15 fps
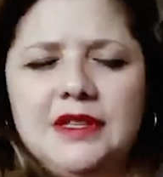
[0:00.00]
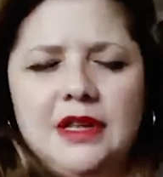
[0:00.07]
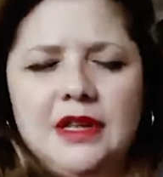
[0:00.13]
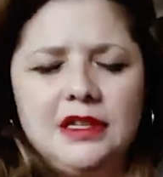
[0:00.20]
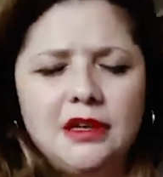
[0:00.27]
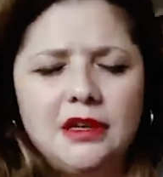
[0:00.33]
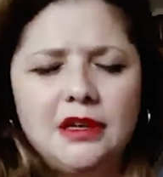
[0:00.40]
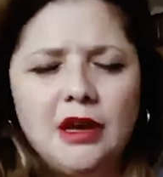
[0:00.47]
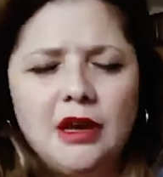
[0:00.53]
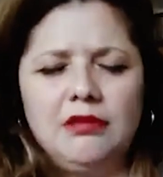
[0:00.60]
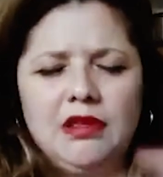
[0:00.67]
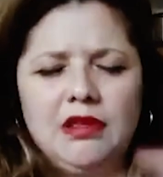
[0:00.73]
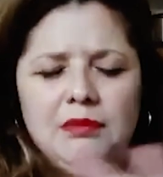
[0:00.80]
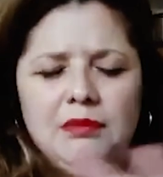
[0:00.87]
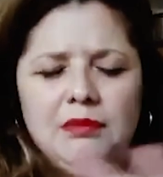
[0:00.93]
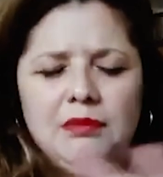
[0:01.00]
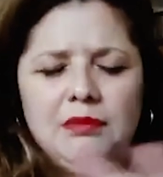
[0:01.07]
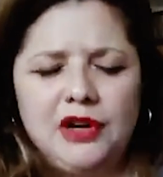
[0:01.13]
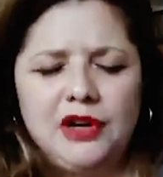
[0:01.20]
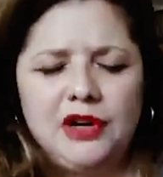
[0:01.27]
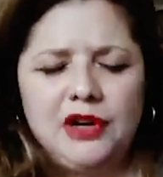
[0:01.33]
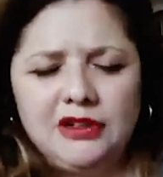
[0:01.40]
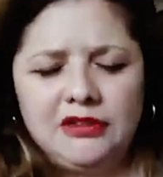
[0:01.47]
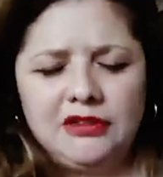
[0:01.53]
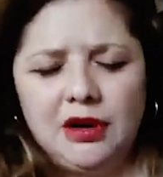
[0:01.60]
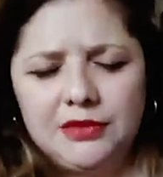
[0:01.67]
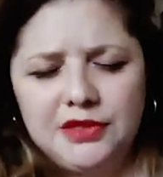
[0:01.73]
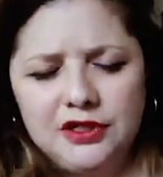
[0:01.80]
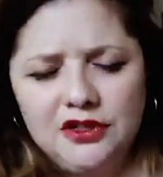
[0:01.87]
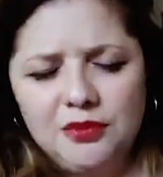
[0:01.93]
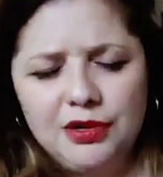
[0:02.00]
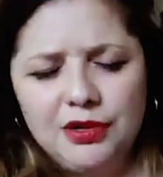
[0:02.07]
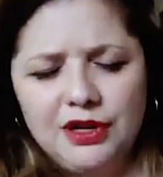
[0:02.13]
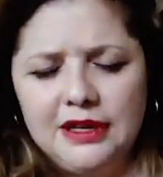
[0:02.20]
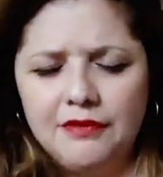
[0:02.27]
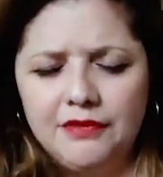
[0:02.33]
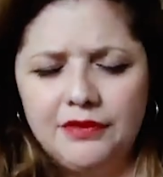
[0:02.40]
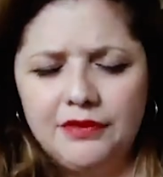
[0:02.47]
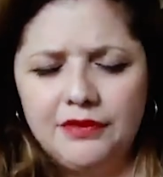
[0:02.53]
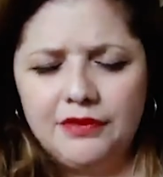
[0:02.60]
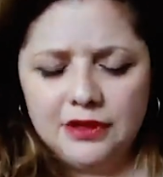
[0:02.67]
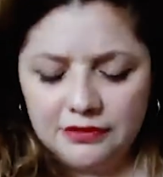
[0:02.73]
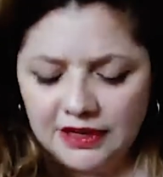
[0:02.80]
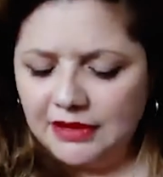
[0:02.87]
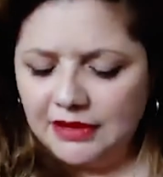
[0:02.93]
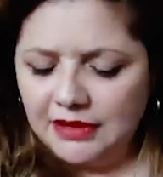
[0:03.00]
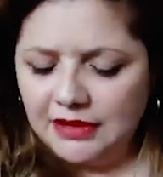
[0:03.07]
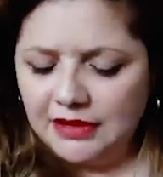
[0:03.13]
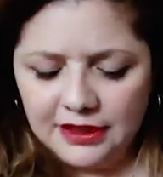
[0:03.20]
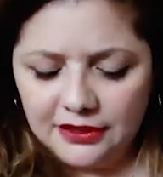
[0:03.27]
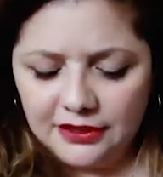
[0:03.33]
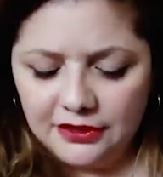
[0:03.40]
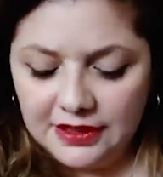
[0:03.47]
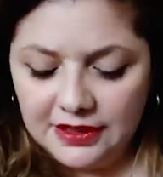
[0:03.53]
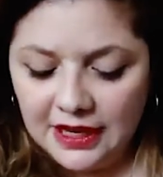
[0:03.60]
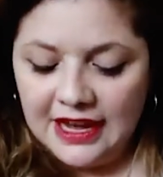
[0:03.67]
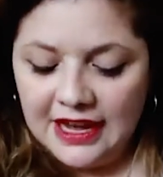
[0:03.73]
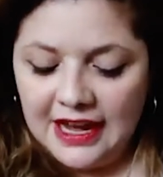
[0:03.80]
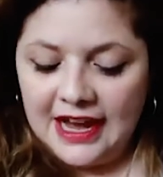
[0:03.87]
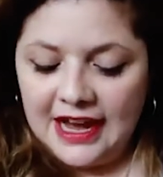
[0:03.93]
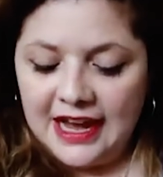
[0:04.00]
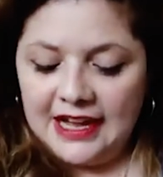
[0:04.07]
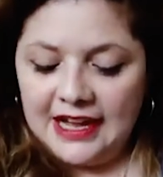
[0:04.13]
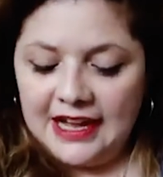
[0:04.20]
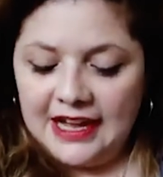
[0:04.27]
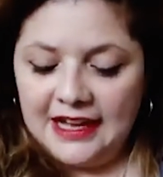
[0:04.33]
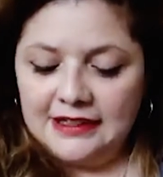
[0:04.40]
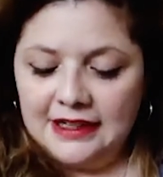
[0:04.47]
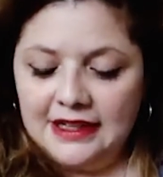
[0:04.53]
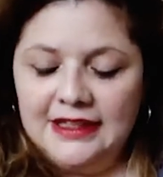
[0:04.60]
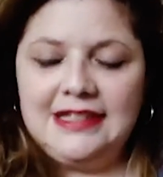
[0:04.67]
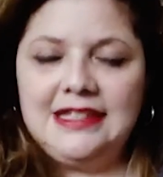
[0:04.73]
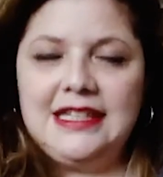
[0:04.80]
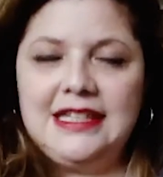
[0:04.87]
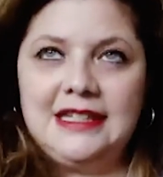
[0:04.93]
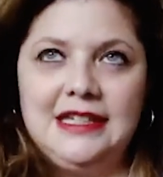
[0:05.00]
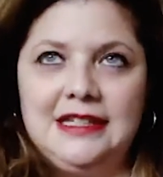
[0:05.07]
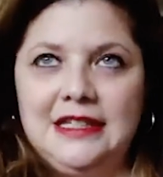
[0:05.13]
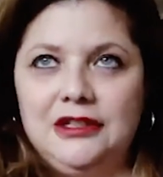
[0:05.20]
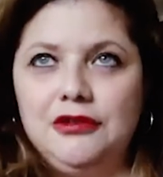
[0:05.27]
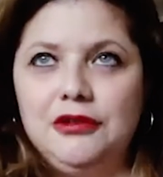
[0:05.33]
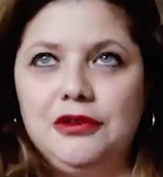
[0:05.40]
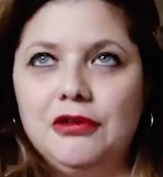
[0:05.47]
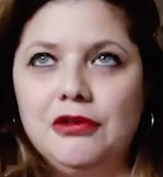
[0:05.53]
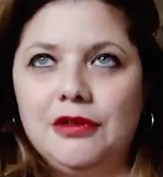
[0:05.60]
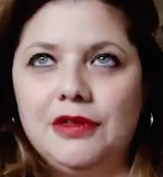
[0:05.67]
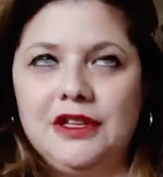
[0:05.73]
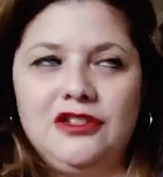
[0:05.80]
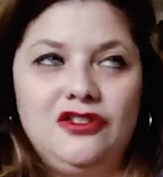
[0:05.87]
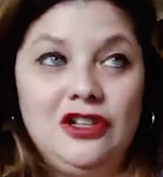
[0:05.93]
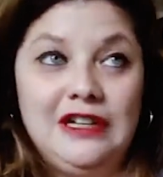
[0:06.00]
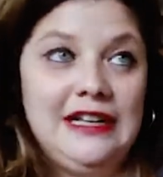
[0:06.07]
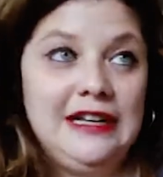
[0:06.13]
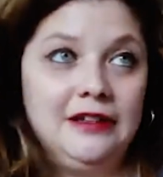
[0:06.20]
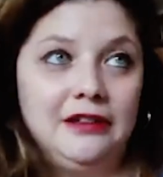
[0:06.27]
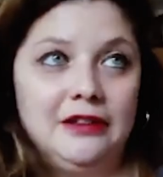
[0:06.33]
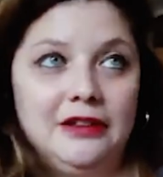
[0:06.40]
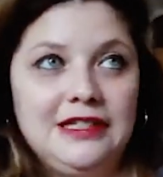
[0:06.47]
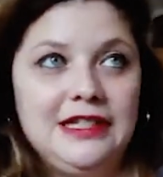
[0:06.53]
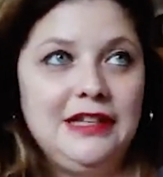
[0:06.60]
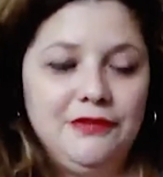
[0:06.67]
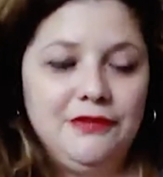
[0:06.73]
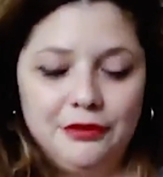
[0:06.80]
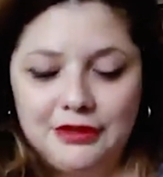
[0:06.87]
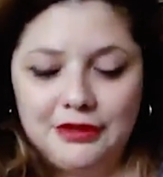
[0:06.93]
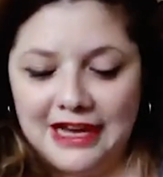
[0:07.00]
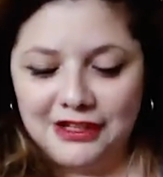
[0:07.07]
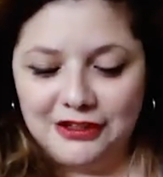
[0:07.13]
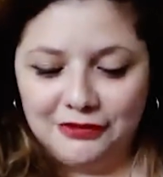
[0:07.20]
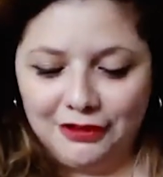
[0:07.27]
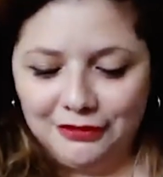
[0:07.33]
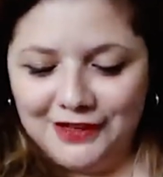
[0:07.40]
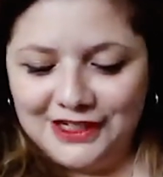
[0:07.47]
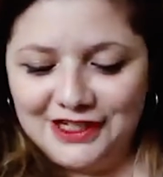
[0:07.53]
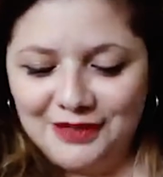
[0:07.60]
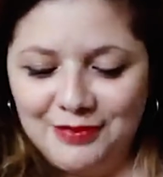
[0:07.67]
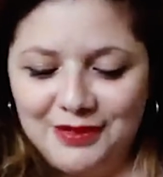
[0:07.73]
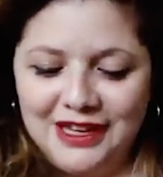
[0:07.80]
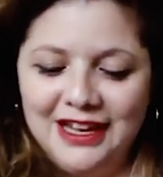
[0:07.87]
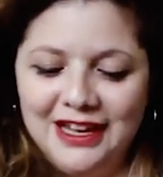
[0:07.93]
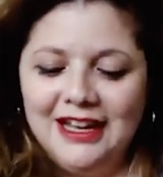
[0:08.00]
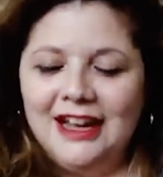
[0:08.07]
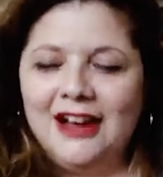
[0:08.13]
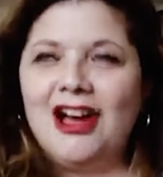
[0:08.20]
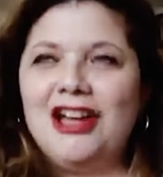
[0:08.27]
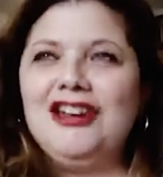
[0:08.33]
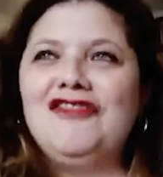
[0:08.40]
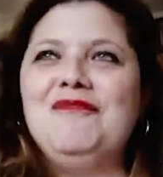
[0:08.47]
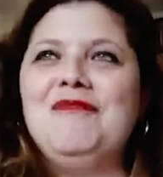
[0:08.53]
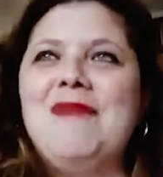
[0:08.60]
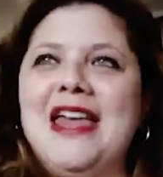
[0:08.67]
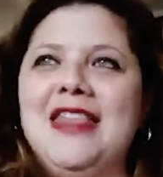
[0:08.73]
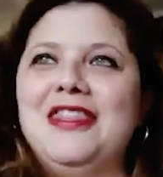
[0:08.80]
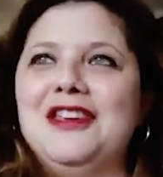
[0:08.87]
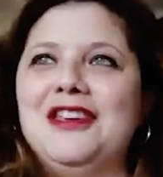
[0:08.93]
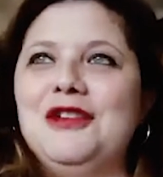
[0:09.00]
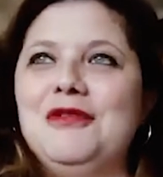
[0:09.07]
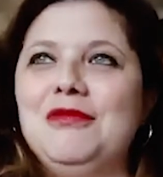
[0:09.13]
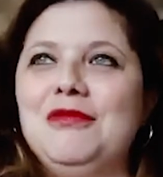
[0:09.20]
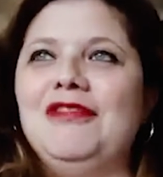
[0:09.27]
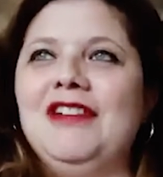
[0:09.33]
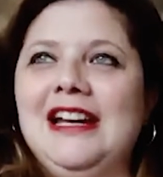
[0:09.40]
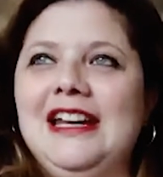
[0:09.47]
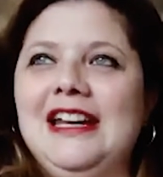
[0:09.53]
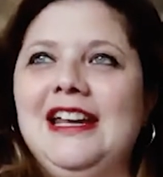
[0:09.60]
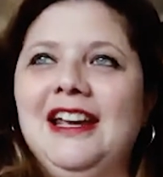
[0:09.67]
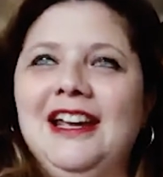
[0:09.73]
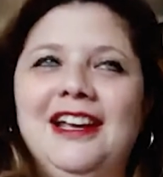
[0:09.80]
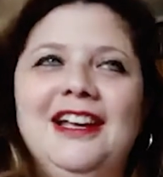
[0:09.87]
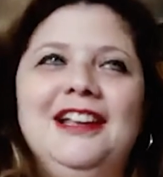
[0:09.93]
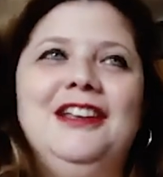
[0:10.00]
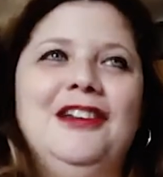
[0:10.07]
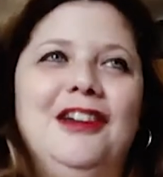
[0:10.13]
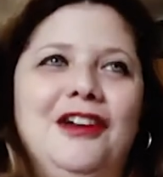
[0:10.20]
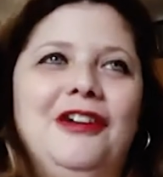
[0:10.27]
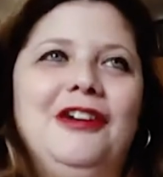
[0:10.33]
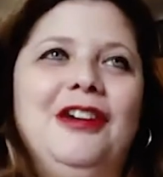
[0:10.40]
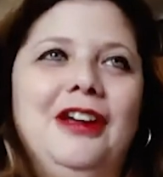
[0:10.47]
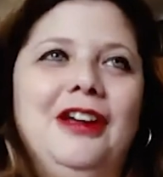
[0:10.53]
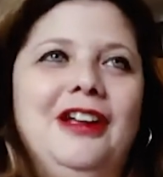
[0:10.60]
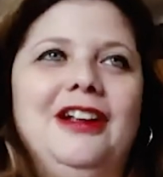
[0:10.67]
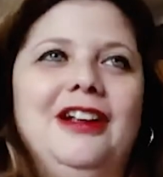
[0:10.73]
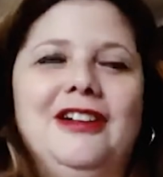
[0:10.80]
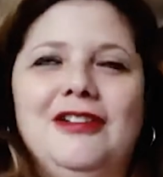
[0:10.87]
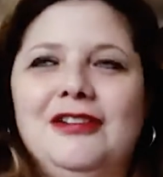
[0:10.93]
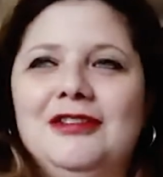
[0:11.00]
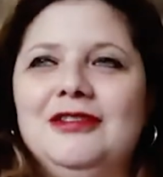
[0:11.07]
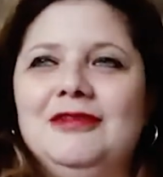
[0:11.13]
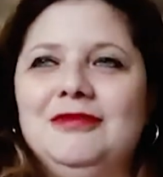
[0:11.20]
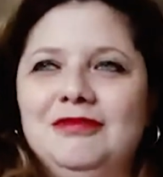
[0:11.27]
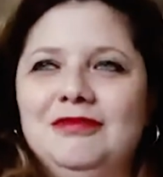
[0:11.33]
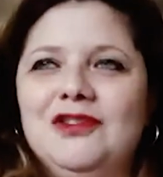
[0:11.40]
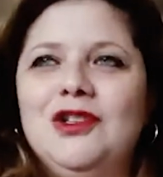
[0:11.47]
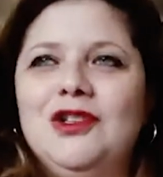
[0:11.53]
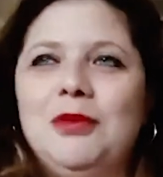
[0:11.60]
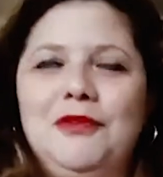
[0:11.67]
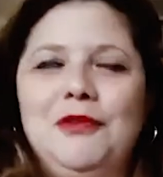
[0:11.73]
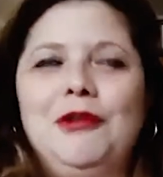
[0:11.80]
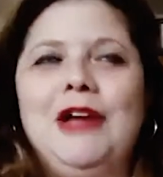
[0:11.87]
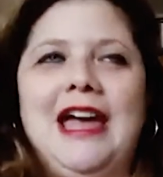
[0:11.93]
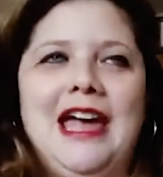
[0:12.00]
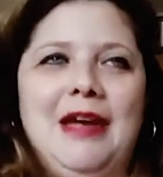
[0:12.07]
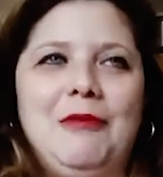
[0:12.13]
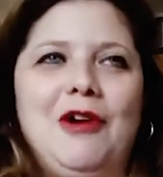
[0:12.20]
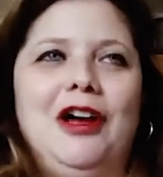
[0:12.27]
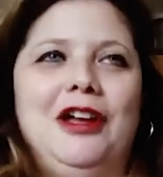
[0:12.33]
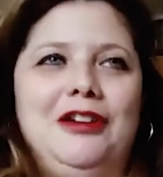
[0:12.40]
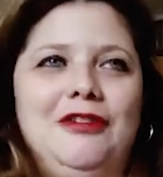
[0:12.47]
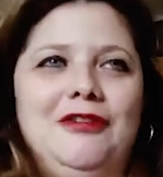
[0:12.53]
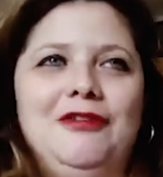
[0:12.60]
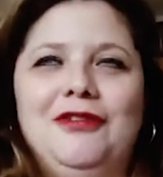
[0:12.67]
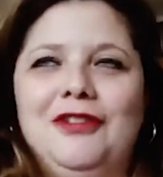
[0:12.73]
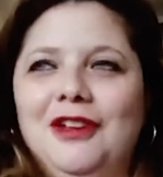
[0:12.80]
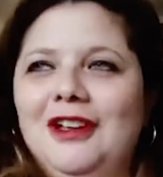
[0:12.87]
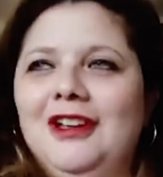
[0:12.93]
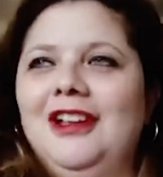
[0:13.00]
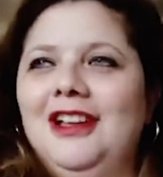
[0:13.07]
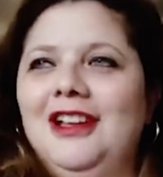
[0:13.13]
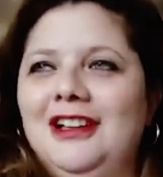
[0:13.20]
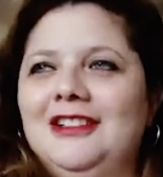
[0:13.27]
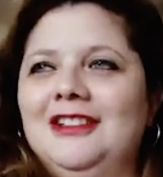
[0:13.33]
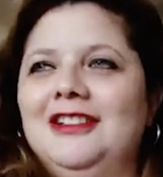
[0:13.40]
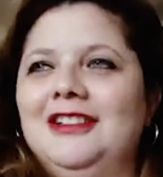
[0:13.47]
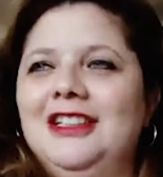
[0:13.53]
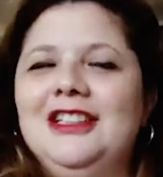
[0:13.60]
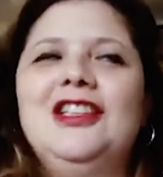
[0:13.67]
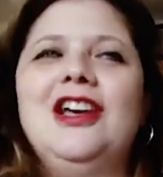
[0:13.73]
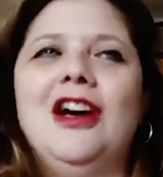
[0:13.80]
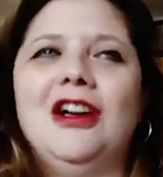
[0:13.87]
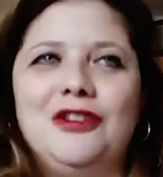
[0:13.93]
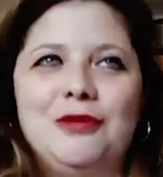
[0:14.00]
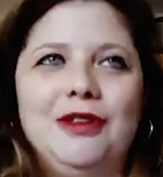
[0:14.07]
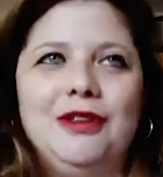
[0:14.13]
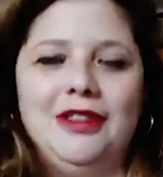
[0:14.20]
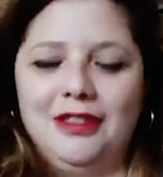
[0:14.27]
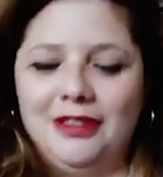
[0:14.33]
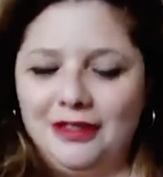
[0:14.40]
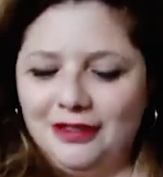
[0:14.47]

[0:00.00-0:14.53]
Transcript: and then it's coated with breadcrumbs, and you put it in the oven, and it's really, really delicious. And in the 60s in New York, this Chilean seafood casserole recipe kind of meant that you were really, on top of your game, kind of in touch with